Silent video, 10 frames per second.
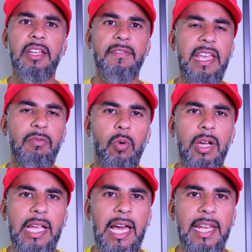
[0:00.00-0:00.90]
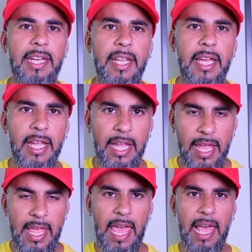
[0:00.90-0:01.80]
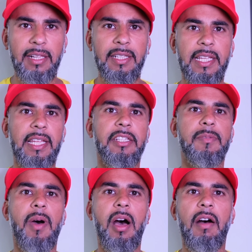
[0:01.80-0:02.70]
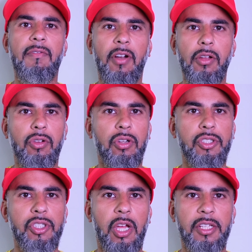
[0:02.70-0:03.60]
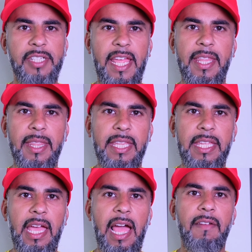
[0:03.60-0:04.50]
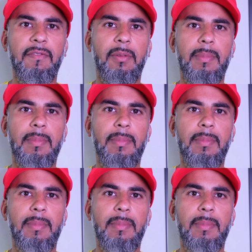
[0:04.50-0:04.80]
of the F1 calendar, held at Spa-Francorchamps, set in the Eiffel